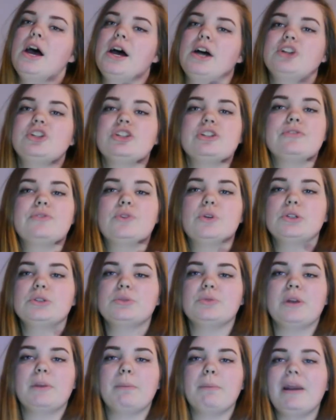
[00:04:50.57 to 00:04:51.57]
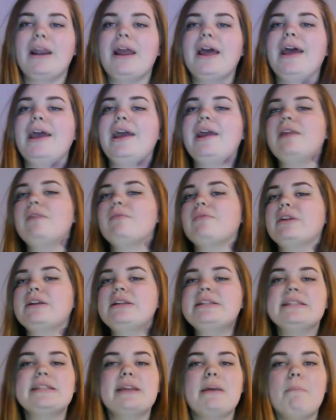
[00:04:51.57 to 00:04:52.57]
I just thought it's really plain, really
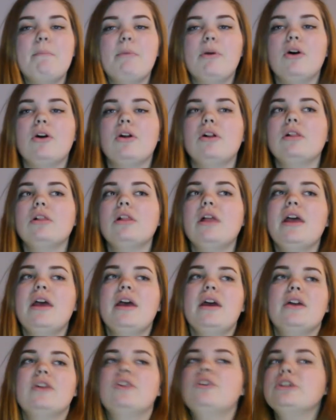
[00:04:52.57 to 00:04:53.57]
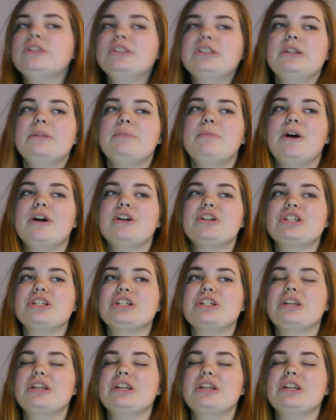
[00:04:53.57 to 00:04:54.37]
simple, not too much.